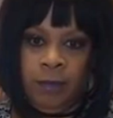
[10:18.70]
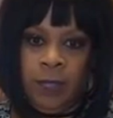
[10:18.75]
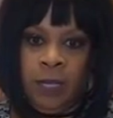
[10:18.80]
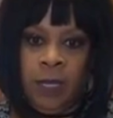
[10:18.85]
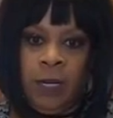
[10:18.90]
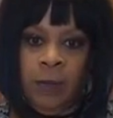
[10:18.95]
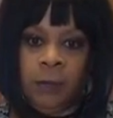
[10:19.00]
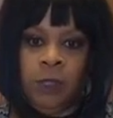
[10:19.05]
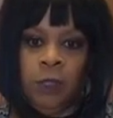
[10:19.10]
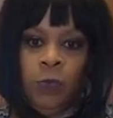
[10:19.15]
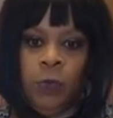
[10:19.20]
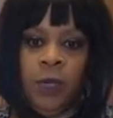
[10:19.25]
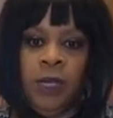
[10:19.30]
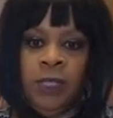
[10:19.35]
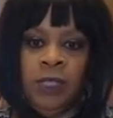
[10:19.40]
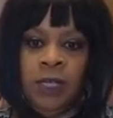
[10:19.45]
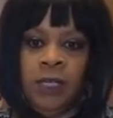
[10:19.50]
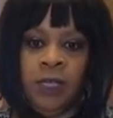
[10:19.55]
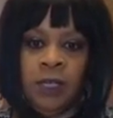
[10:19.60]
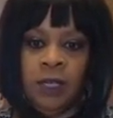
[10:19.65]
And I'm
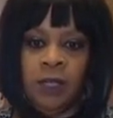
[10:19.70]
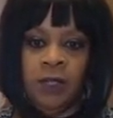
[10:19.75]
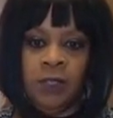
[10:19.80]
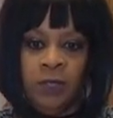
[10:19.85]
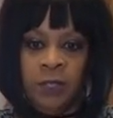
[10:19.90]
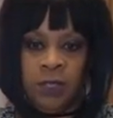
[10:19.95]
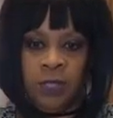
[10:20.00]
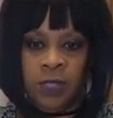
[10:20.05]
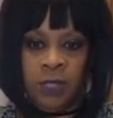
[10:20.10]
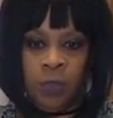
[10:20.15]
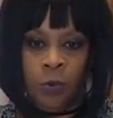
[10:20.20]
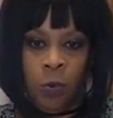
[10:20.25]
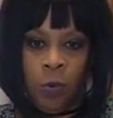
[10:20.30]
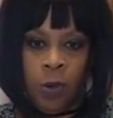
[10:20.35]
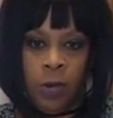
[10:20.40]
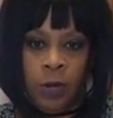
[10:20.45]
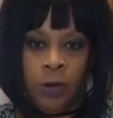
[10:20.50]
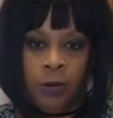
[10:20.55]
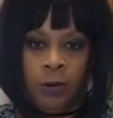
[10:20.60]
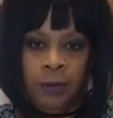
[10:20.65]
squeezing it because you see the
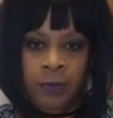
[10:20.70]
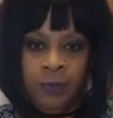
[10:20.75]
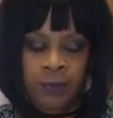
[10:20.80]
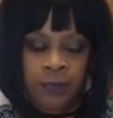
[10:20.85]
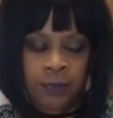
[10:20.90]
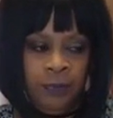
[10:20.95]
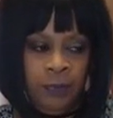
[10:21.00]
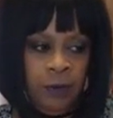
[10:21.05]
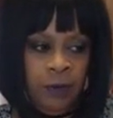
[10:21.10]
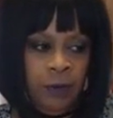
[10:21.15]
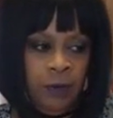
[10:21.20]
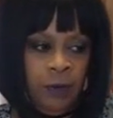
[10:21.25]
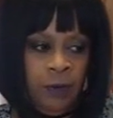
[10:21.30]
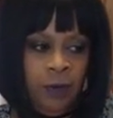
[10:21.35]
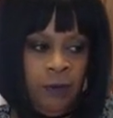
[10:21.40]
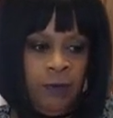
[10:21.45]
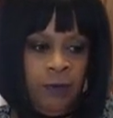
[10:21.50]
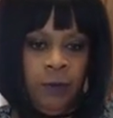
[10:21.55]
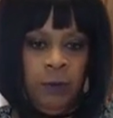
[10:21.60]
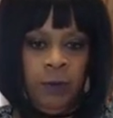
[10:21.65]
water
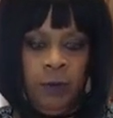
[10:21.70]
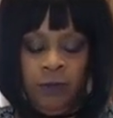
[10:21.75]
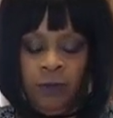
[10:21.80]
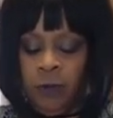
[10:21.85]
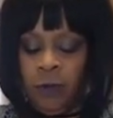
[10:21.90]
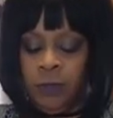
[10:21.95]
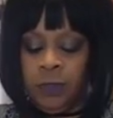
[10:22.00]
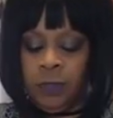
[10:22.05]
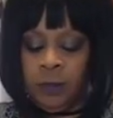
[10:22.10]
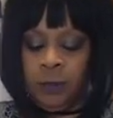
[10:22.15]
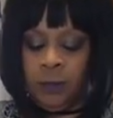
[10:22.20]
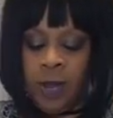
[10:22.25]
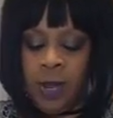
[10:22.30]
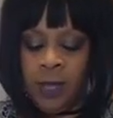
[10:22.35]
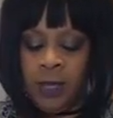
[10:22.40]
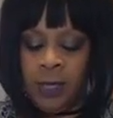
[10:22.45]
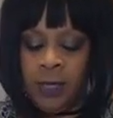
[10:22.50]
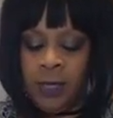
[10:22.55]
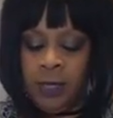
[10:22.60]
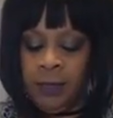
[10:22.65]
from the frozen
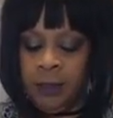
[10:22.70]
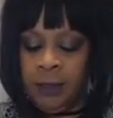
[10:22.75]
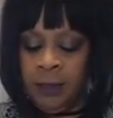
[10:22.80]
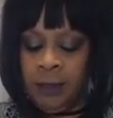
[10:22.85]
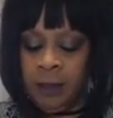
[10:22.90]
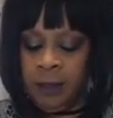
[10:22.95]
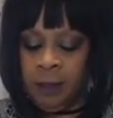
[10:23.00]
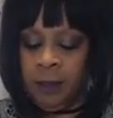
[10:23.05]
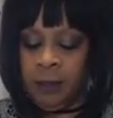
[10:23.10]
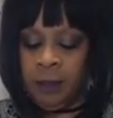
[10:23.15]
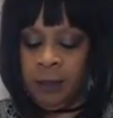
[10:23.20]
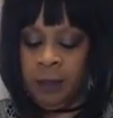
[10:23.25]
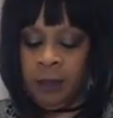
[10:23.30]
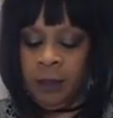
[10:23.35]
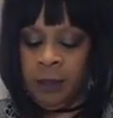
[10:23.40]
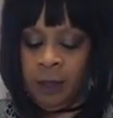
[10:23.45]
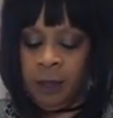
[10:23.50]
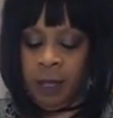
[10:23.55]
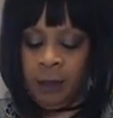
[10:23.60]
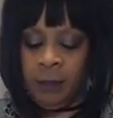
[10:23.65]
broccoli
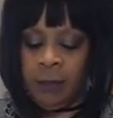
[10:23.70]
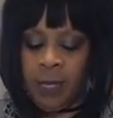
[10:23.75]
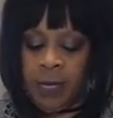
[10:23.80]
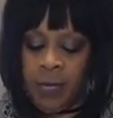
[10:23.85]
coming